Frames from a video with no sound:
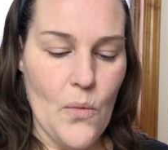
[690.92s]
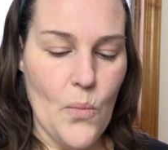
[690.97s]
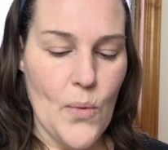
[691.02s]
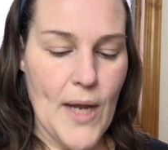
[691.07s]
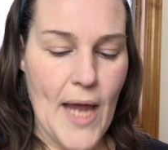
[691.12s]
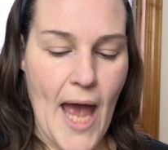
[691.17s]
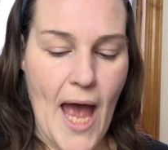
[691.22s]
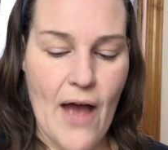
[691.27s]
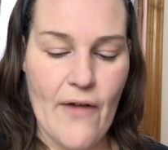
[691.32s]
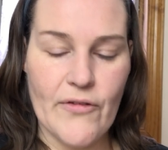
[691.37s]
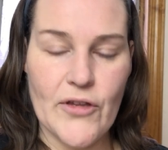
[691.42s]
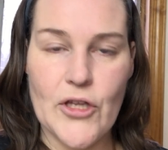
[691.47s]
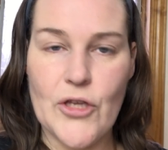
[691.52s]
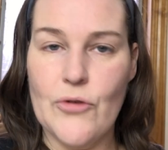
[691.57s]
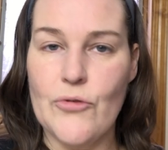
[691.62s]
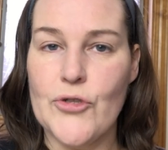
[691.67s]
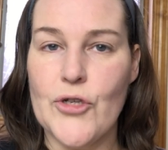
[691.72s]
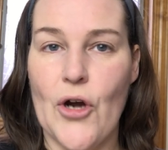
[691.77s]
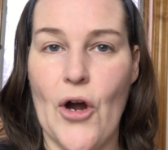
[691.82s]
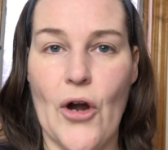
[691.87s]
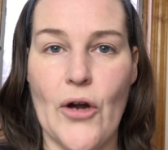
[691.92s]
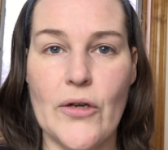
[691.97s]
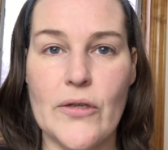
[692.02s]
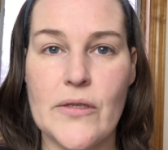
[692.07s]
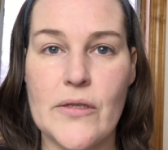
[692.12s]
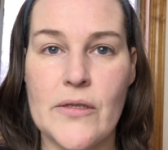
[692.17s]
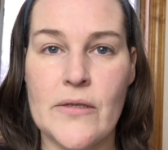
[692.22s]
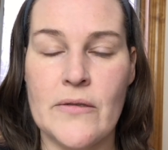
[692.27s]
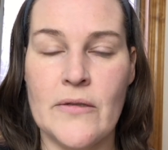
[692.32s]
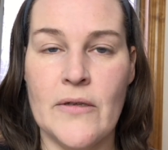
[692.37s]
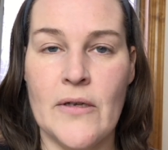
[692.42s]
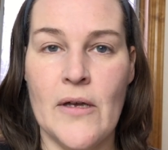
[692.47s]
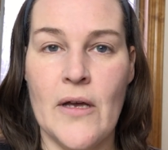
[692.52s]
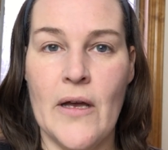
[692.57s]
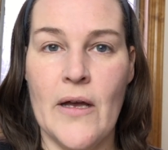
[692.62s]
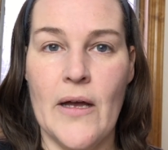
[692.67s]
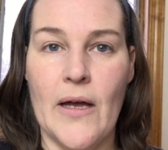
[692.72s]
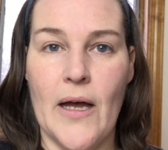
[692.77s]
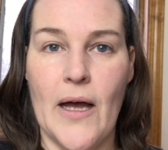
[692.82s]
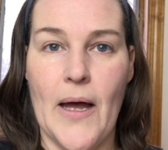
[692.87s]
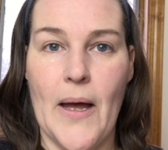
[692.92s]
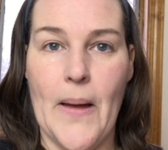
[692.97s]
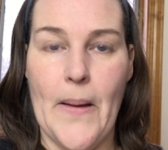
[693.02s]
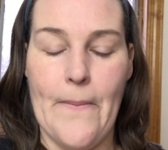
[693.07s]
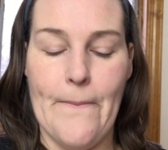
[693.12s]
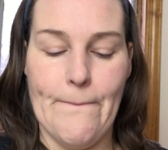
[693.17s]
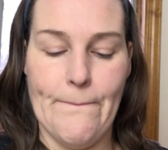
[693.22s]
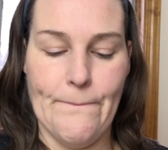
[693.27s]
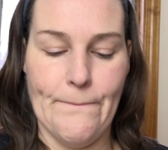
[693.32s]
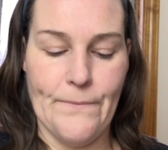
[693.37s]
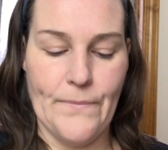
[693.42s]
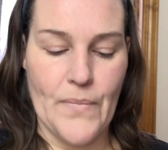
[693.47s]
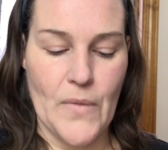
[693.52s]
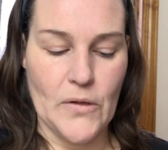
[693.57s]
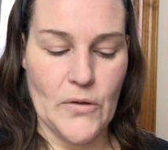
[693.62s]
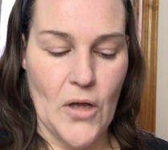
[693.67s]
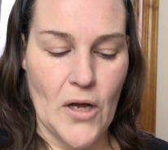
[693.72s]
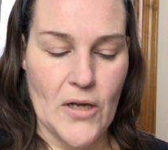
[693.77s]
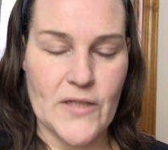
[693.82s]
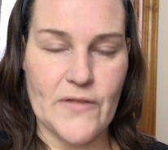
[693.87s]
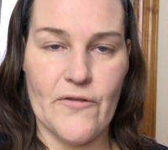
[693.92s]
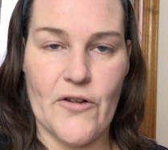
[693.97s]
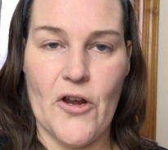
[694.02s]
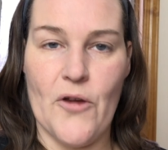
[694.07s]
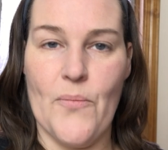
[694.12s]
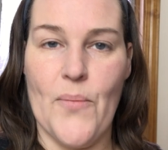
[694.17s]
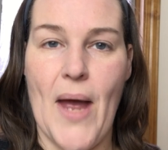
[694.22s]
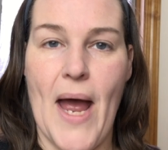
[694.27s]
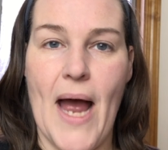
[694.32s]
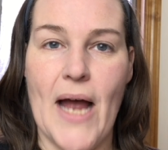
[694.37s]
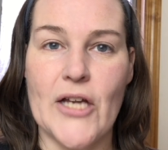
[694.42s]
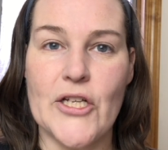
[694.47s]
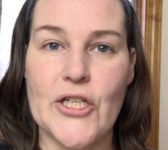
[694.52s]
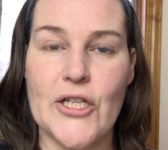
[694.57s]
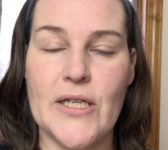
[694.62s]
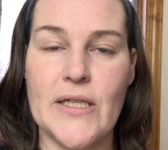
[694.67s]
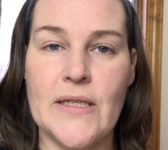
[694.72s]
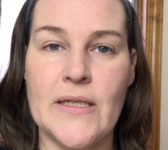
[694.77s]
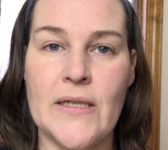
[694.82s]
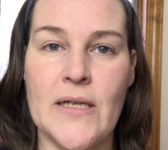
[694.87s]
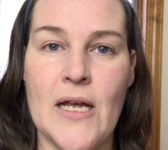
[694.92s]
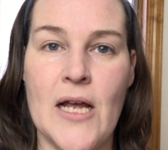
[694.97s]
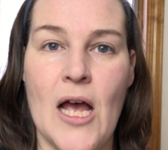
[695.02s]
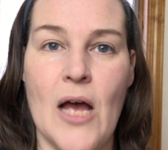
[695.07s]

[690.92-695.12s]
we have huge hearts, um, lots of compassion,